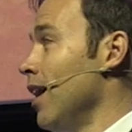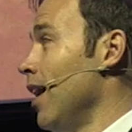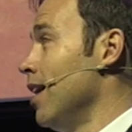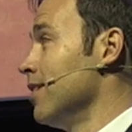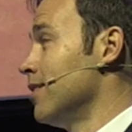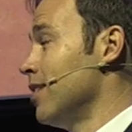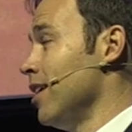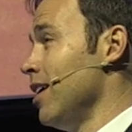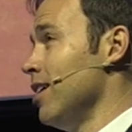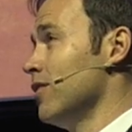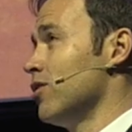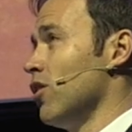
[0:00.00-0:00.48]

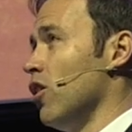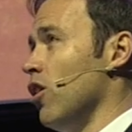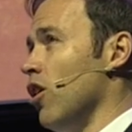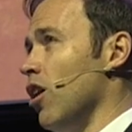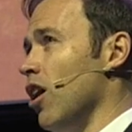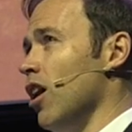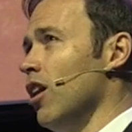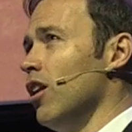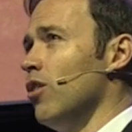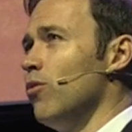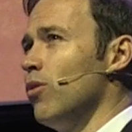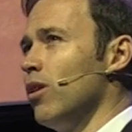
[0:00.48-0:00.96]
as he is a
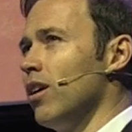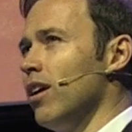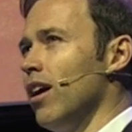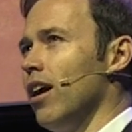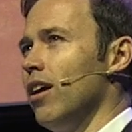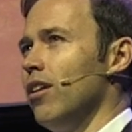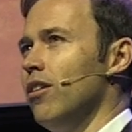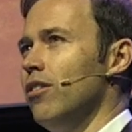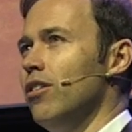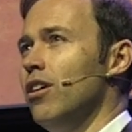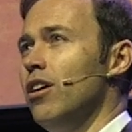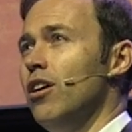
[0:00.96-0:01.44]
highly
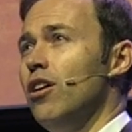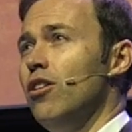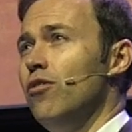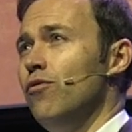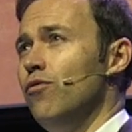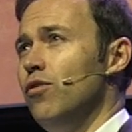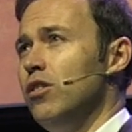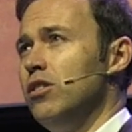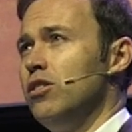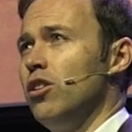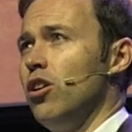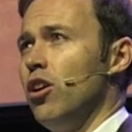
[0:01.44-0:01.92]
regarded
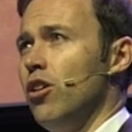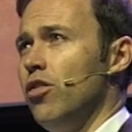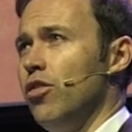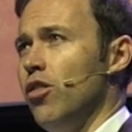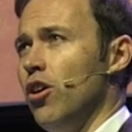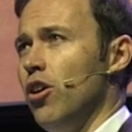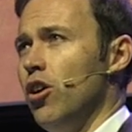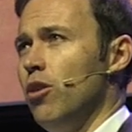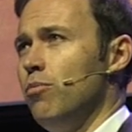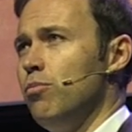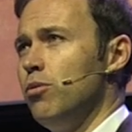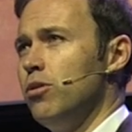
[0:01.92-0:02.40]

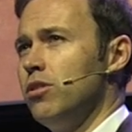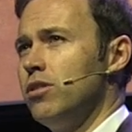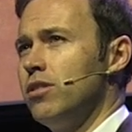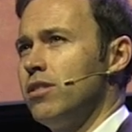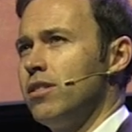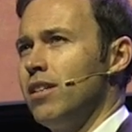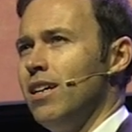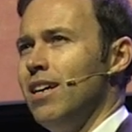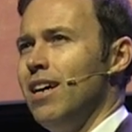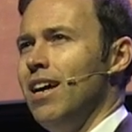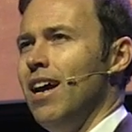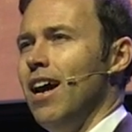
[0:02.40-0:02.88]

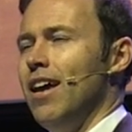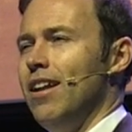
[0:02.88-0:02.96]
physiotherapist